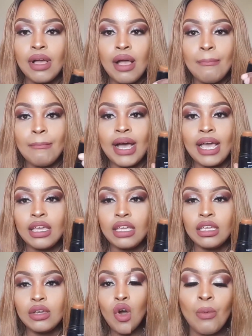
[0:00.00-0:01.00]

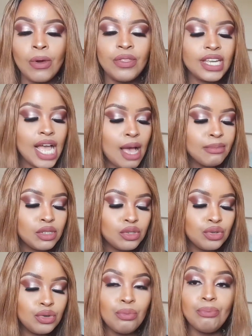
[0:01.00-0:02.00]
when it comes
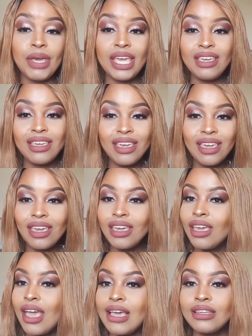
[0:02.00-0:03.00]
to
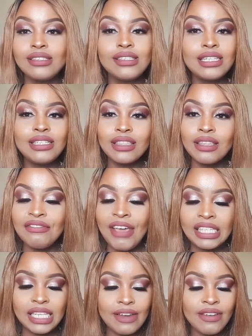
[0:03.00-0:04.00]
baking and setting the
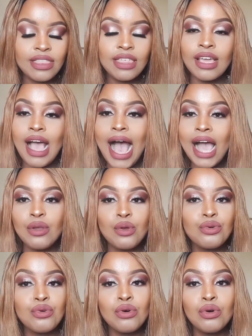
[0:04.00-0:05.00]
face and everything. I
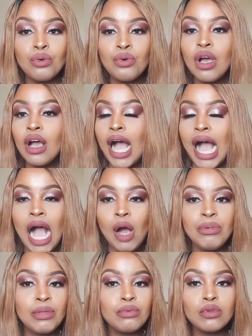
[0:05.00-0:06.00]
don't know how
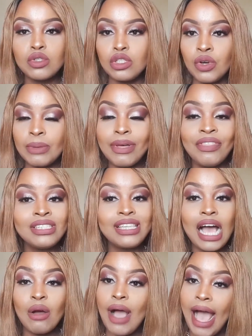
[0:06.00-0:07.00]
people do it, but this is
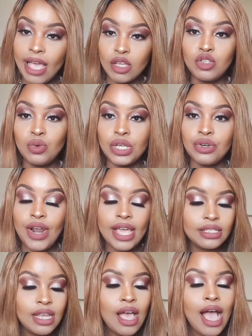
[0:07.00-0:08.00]
how I do it,
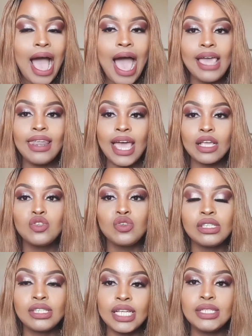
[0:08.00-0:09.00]
right? I like to
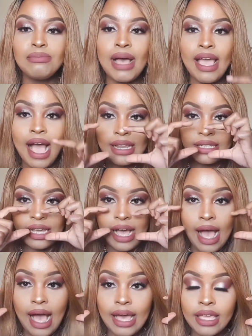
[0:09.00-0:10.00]
set my under
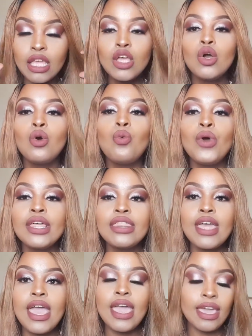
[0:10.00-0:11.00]
eye
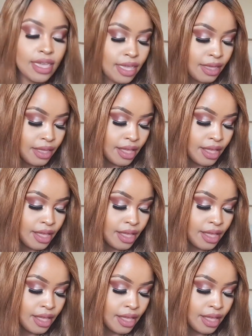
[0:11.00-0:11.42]
with a